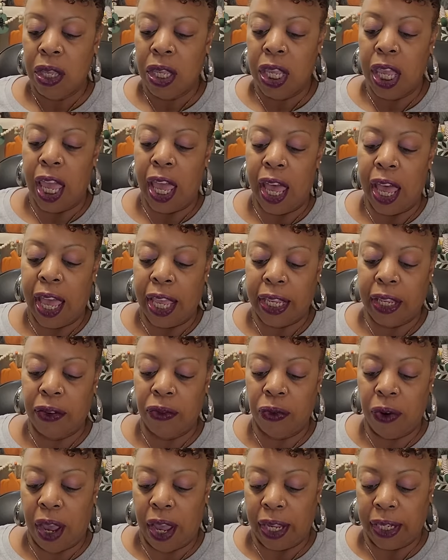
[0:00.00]
yeah, I
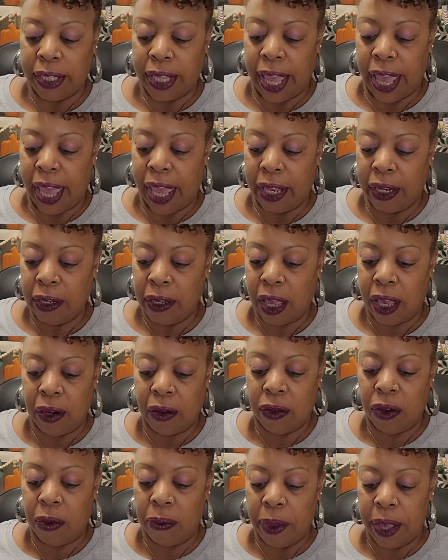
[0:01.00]
could rock that. I
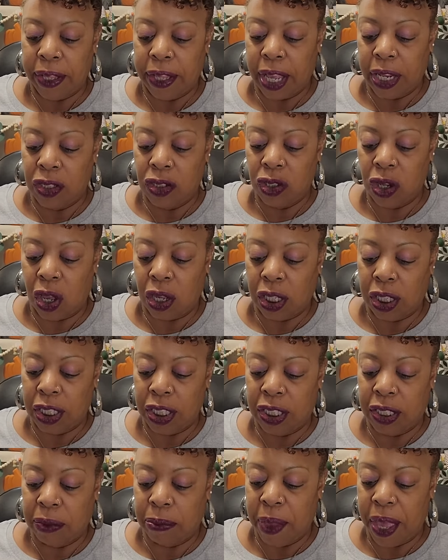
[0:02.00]
don't know about that chocolate
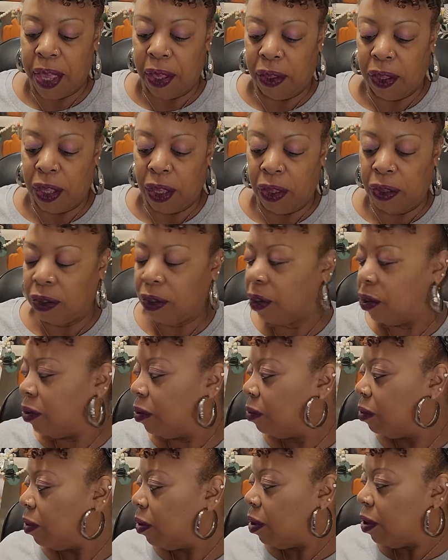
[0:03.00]
smell, though, because
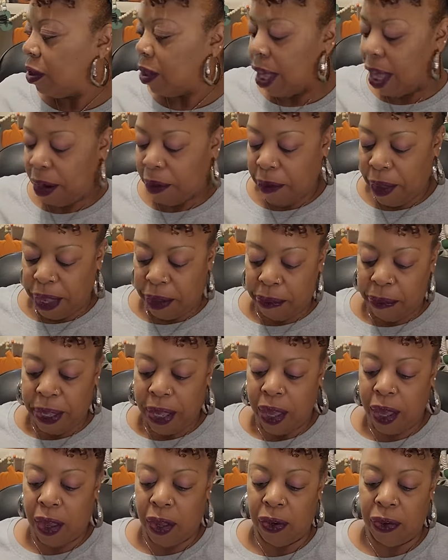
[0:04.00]
that'll make me
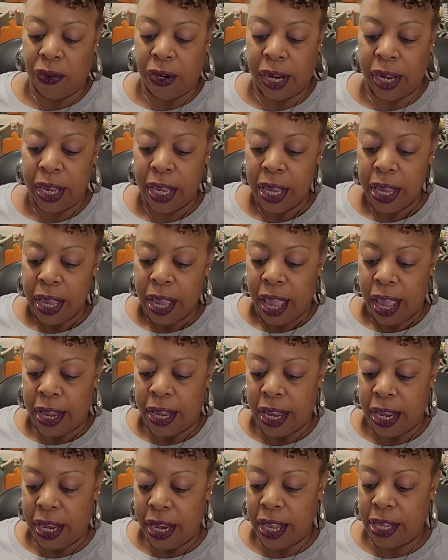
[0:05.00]
hungry. And
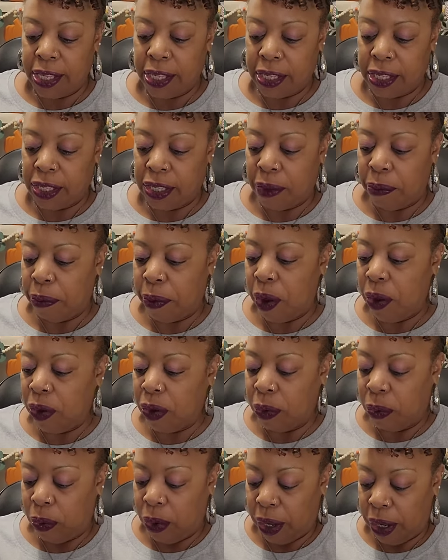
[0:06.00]
then this is the
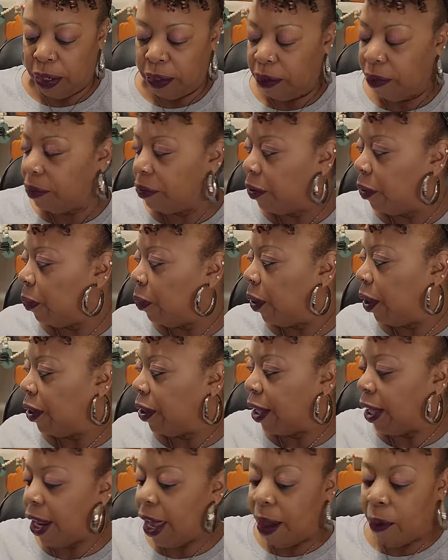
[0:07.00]
mocha one, the
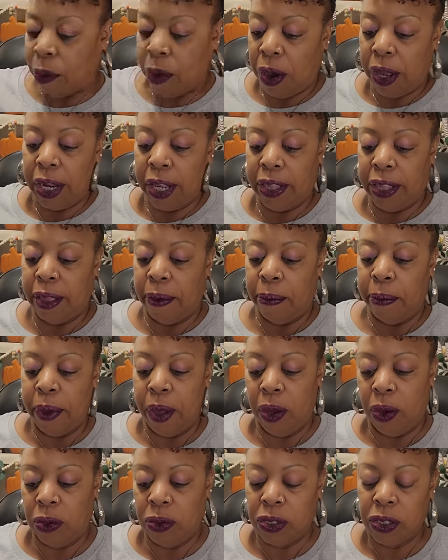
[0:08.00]
one that I wanted the
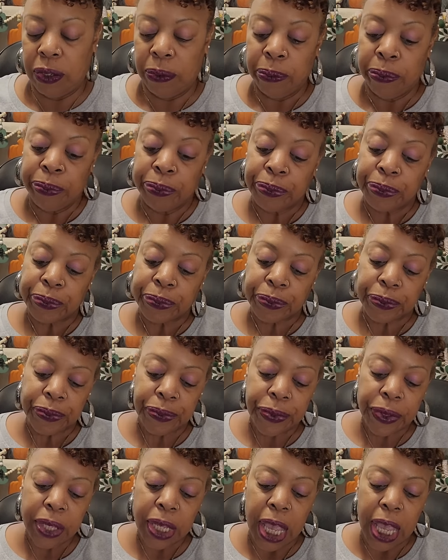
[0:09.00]
most.
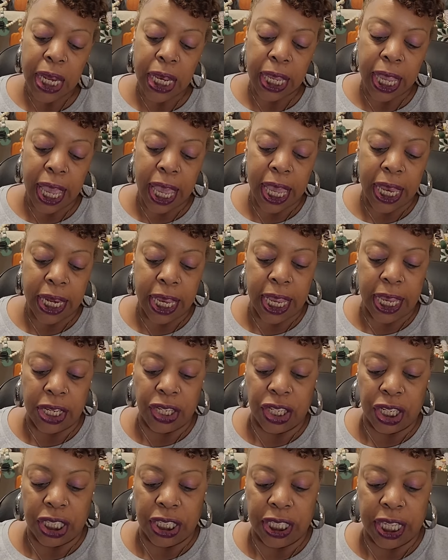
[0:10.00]
And again, it
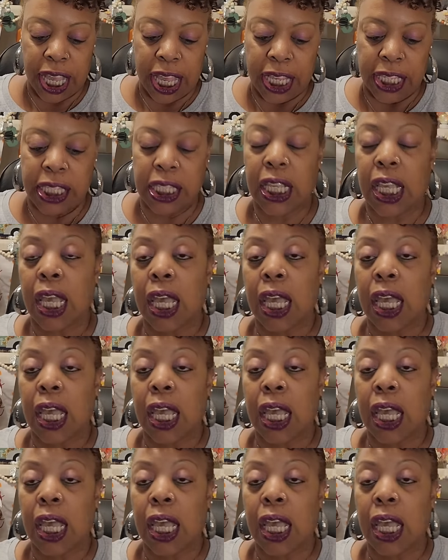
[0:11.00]
just says